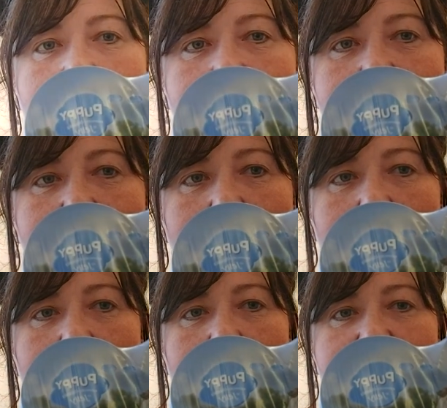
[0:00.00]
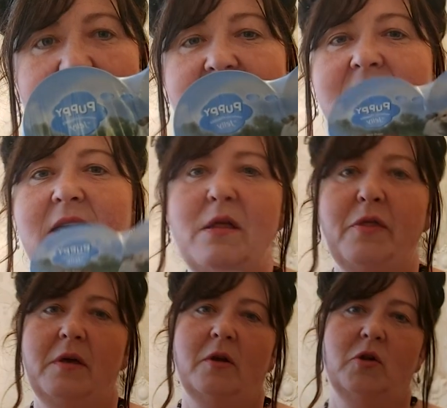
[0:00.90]
So, because their
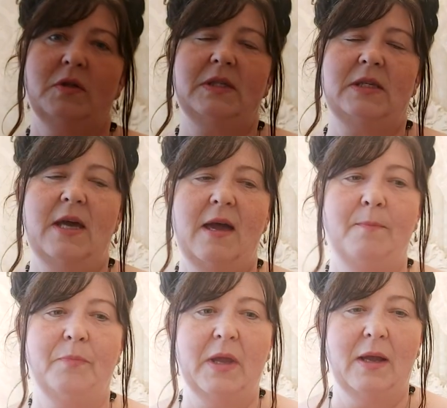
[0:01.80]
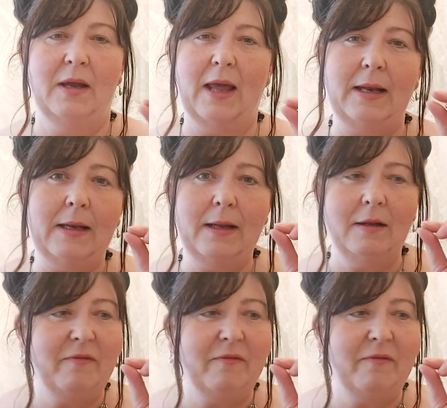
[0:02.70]
teeth are just like little